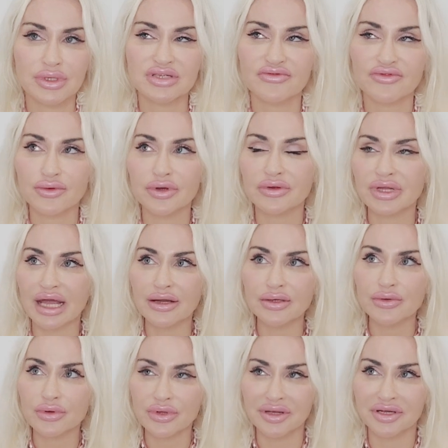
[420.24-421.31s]
of the world, I
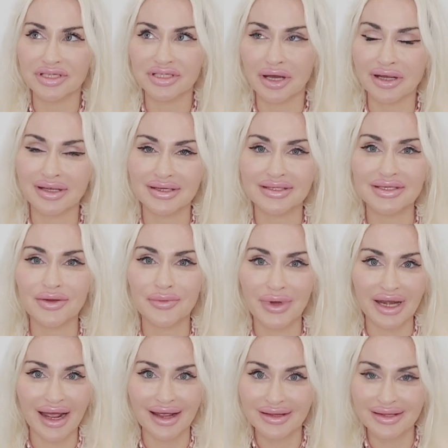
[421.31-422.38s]
know who they're talking to,
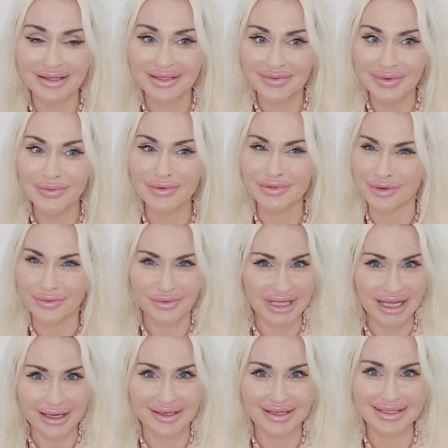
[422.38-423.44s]
but these people don't date,